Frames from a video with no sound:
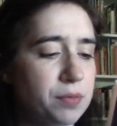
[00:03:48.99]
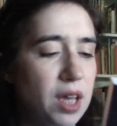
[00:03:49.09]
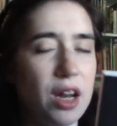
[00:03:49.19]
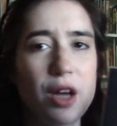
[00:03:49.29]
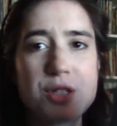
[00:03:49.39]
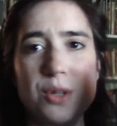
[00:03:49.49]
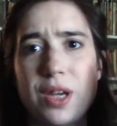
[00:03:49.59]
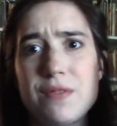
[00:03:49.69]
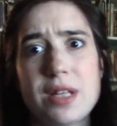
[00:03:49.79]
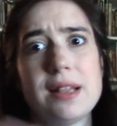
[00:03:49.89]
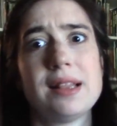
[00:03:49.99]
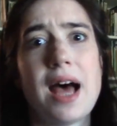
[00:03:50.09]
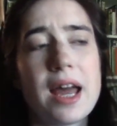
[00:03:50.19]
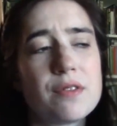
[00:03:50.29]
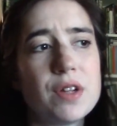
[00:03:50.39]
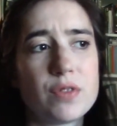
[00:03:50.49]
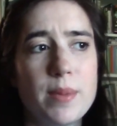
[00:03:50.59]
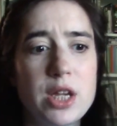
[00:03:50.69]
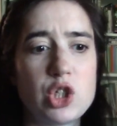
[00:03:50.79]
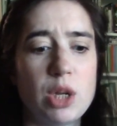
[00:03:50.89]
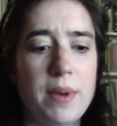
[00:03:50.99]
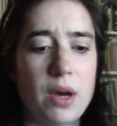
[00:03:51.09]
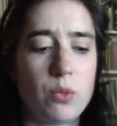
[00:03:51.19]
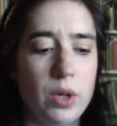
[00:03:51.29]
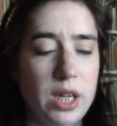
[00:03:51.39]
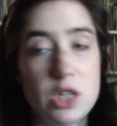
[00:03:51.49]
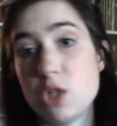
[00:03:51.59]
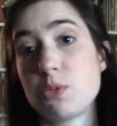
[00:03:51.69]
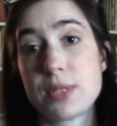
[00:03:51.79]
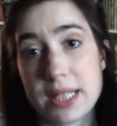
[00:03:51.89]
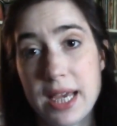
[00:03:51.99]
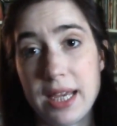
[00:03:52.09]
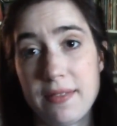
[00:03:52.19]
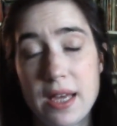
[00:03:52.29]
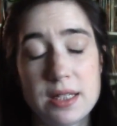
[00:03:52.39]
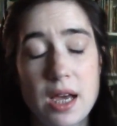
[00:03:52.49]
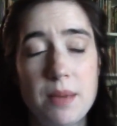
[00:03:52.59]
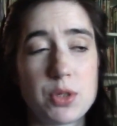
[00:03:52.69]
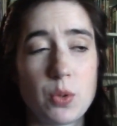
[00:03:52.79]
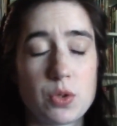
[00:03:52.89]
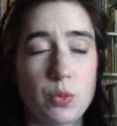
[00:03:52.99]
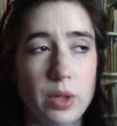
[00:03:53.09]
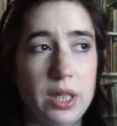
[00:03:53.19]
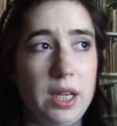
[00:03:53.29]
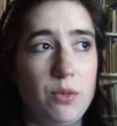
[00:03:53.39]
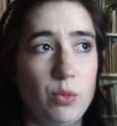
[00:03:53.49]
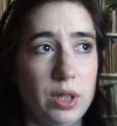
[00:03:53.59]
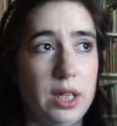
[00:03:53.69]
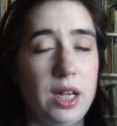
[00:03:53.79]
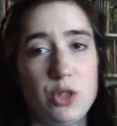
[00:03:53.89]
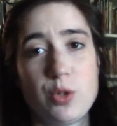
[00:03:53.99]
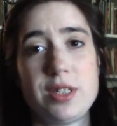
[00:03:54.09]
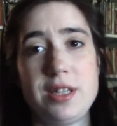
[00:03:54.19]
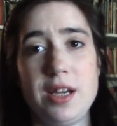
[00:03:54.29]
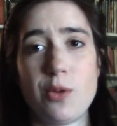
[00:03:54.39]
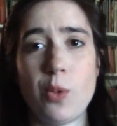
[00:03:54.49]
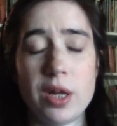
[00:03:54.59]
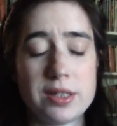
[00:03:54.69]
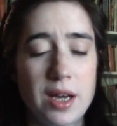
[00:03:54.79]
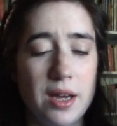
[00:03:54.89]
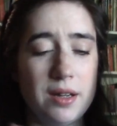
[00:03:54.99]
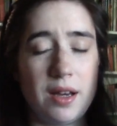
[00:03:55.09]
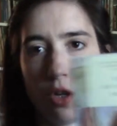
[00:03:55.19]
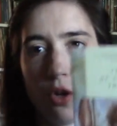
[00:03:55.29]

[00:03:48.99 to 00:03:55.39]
It also gives a lot of information about what Egypt was like at that time, so it's really, really interesting. Well done.